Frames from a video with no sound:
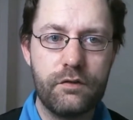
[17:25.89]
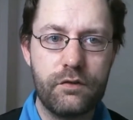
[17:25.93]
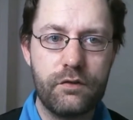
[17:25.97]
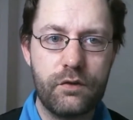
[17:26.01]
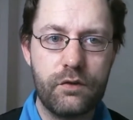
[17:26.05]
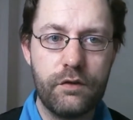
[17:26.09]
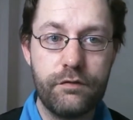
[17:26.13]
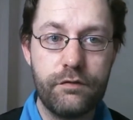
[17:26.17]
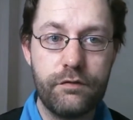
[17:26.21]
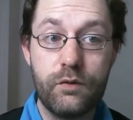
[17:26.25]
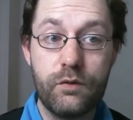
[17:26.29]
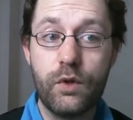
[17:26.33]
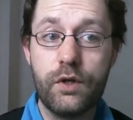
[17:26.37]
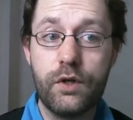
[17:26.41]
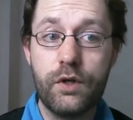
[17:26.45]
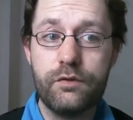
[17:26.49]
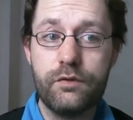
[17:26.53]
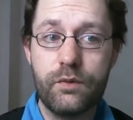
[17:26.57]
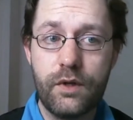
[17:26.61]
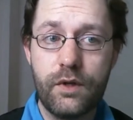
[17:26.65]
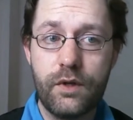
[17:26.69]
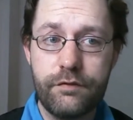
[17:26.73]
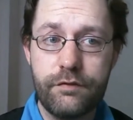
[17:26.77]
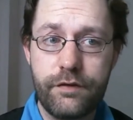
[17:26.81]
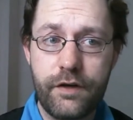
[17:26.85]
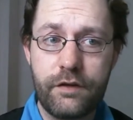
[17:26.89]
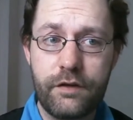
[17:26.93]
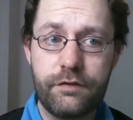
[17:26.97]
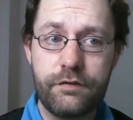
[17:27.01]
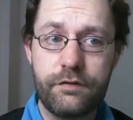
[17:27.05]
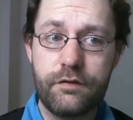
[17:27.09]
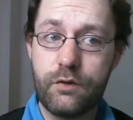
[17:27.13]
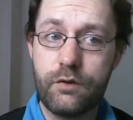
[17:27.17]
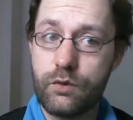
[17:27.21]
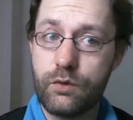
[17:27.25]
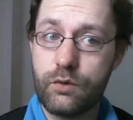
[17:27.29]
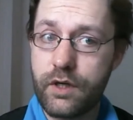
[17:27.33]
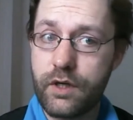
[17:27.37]
So if you want to
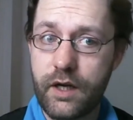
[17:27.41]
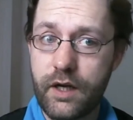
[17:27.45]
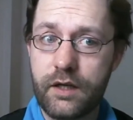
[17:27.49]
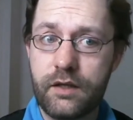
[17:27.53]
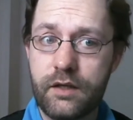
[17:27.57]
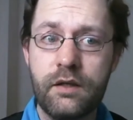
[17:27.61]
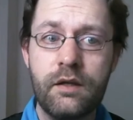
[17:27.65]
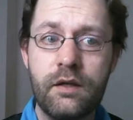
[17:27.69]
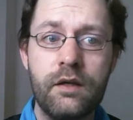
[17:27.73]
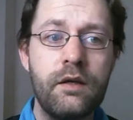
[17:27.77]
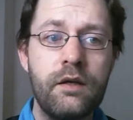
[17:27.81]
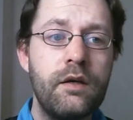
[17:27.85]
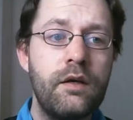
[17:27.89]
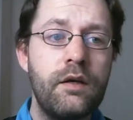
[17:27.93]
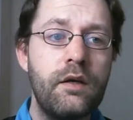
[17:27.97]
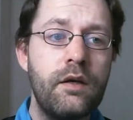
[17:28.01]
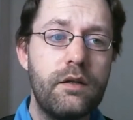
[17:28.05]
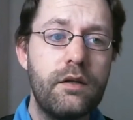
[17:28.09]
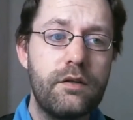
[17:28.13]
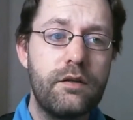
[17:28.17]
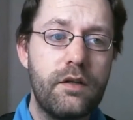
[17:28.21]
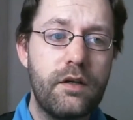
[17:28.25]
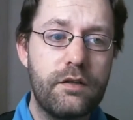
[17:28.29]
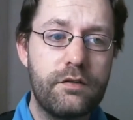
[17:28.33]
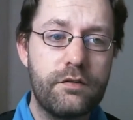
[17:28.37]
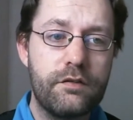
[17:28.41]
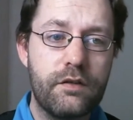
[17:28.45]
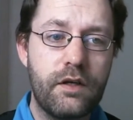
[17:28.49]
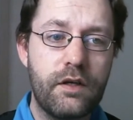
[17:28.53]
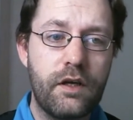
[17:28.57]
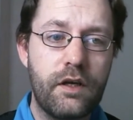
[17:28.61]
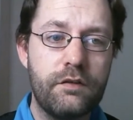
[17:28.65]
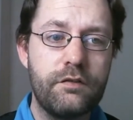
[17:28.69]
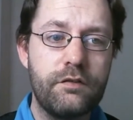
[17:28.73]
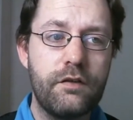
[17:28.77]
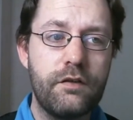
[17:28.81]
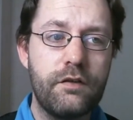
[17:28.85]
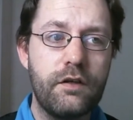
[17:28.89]
invest, you can. There's an
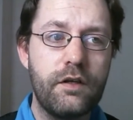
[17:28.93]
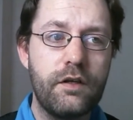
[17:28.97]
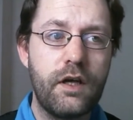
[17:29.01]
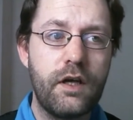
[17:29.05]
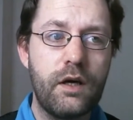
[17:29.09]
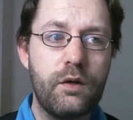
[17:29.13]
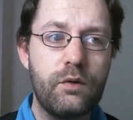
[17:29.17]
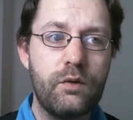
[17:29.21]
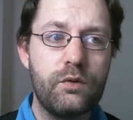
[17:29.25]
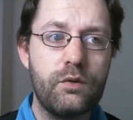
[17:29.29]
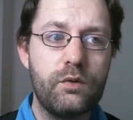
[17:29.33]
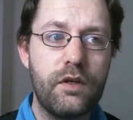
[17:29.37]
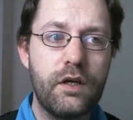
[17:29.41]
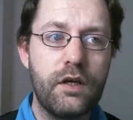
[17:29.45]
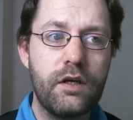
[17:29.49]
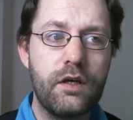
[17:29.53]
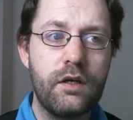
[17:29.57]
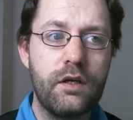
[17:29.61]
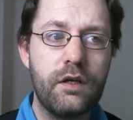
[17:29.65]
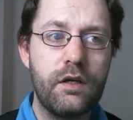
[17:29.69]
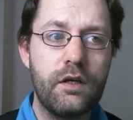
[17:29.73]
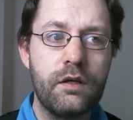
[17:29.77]
asset out there